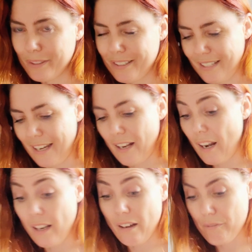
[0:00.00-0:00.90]
skate. I
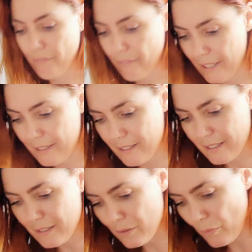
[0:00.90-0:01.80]
love this. This is